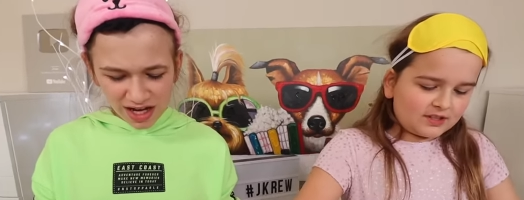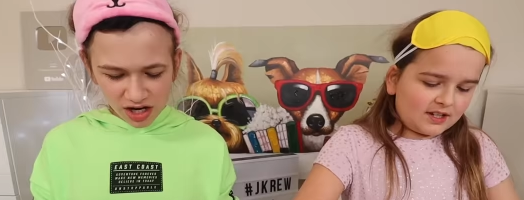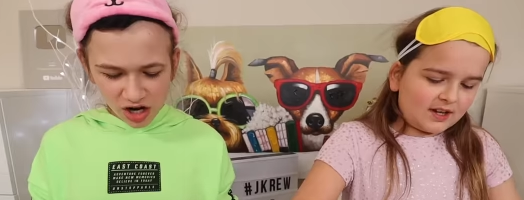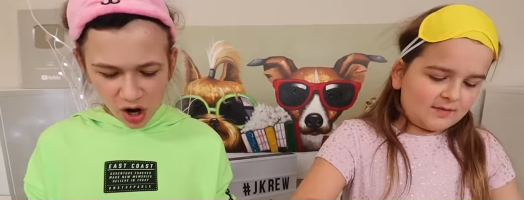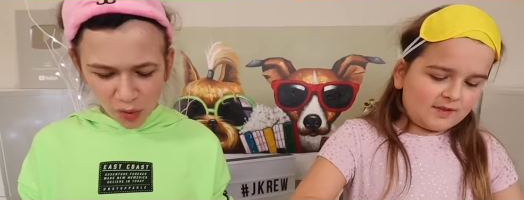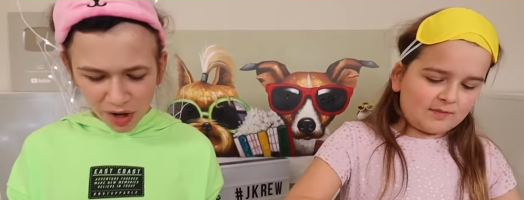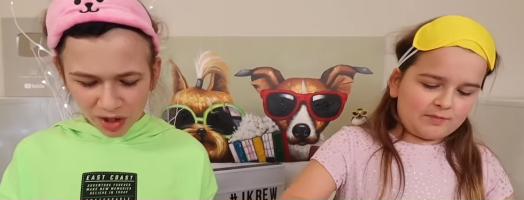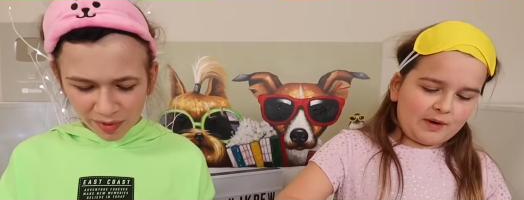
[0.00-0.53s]
Speaker 1: that,
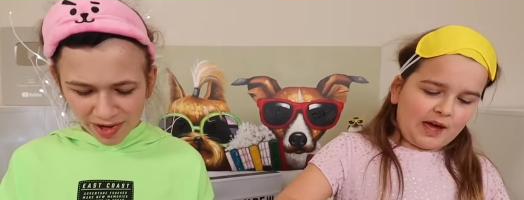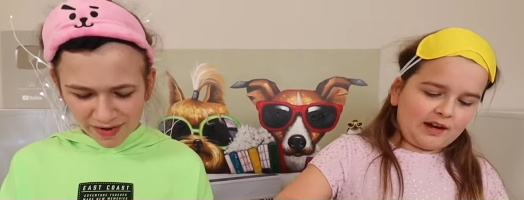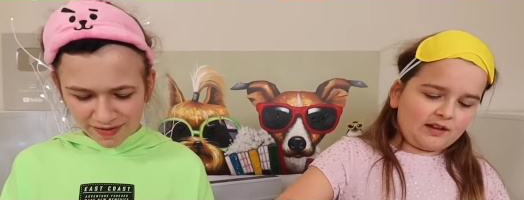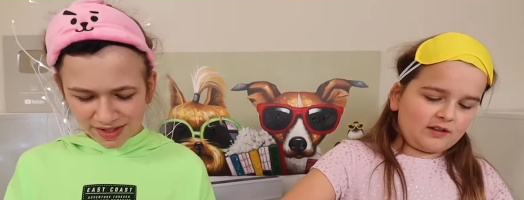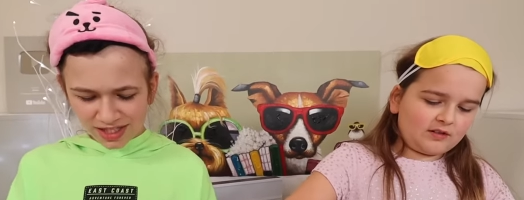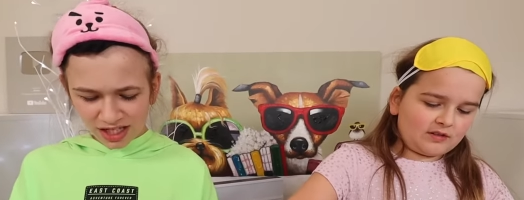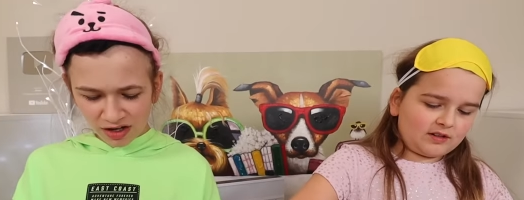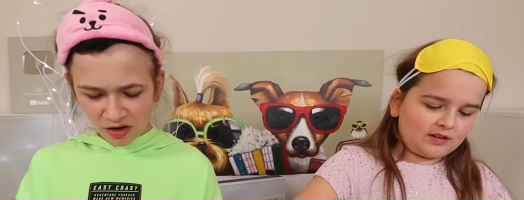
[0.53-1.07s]
no wonder I
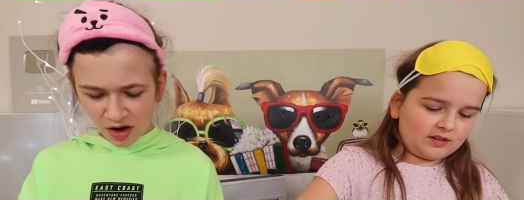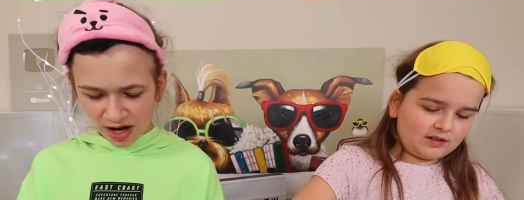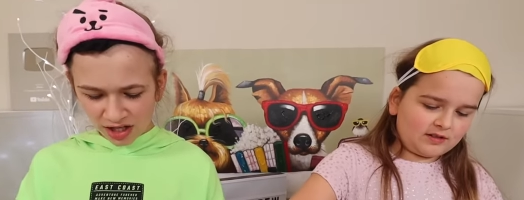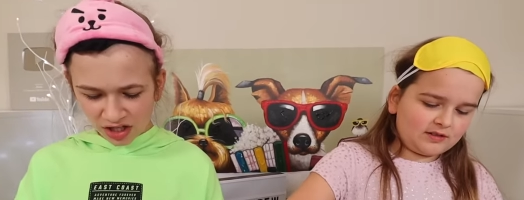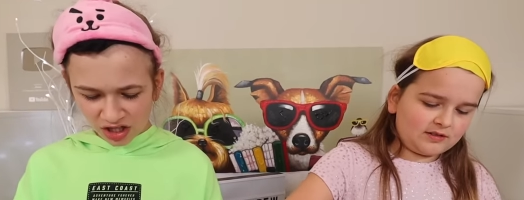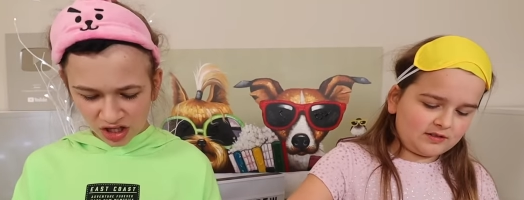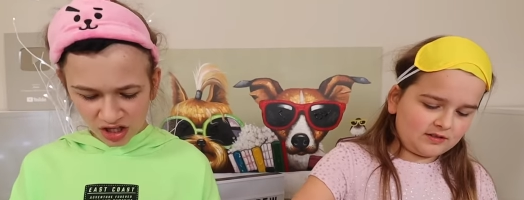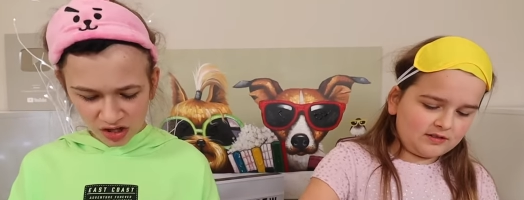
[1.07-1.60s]
have zero I
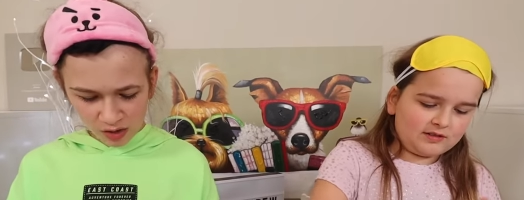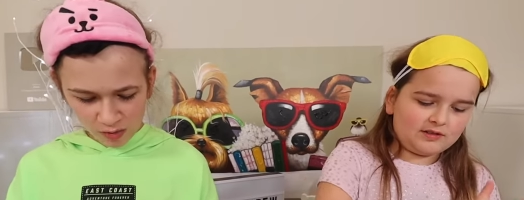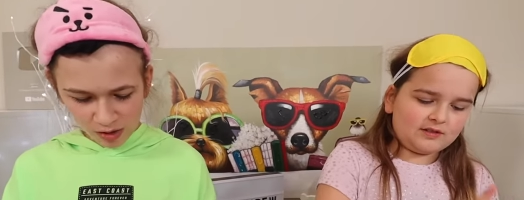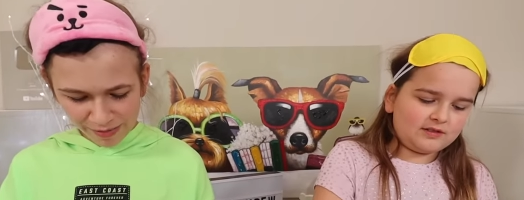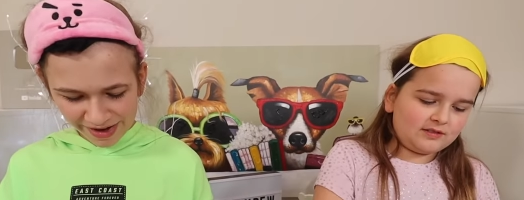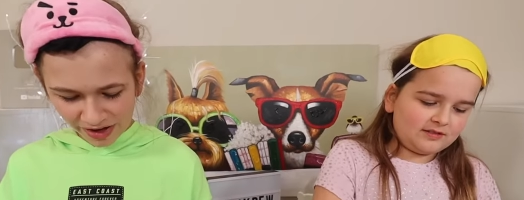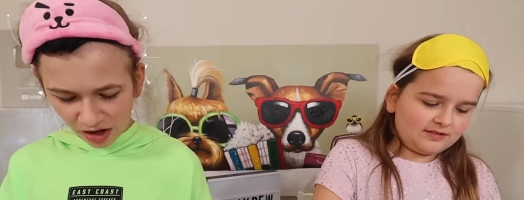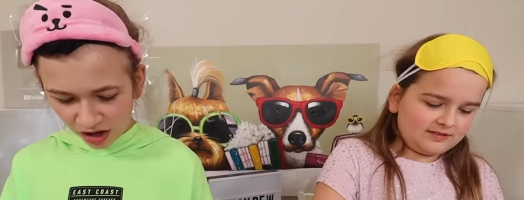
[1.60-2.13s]
Q.
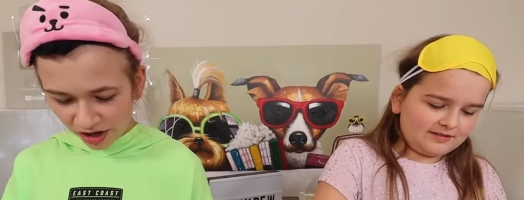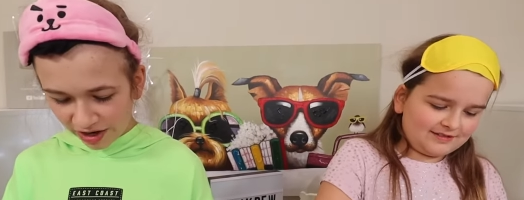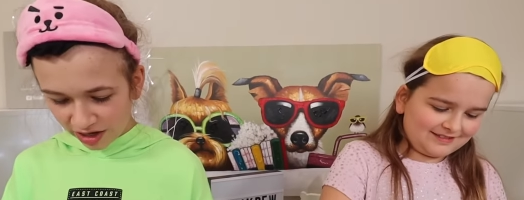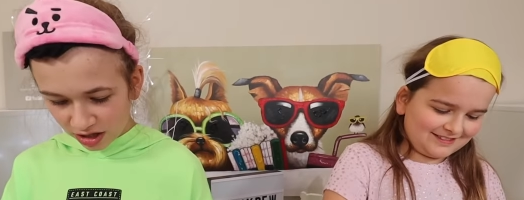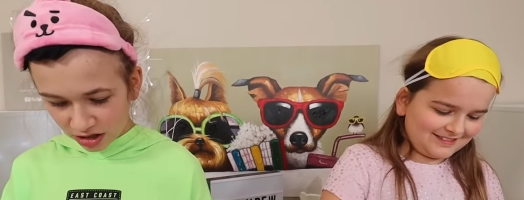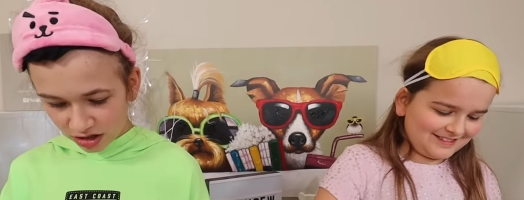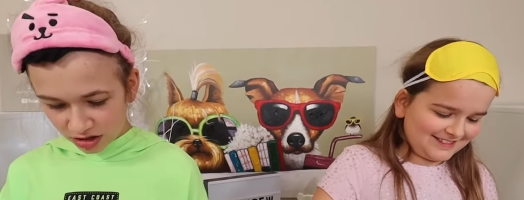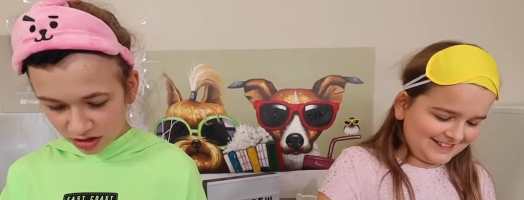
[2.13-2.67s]
Oh my god.